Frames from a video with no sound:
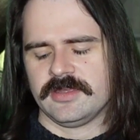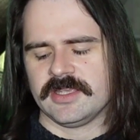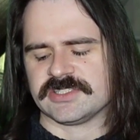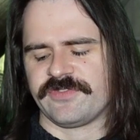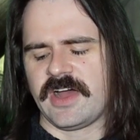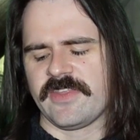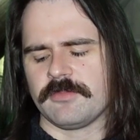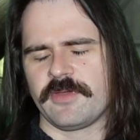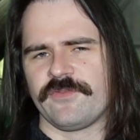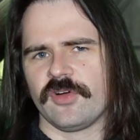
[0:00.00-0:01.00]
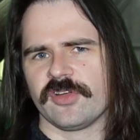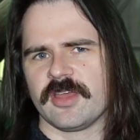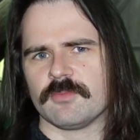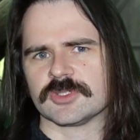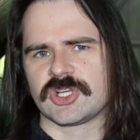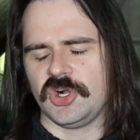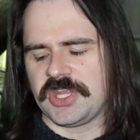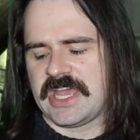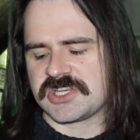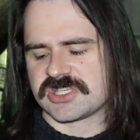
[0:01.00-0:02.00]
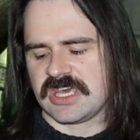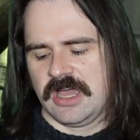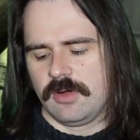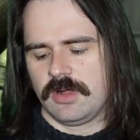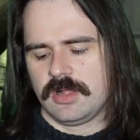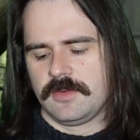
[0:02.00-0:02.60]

His father before him was called Ecgtheow.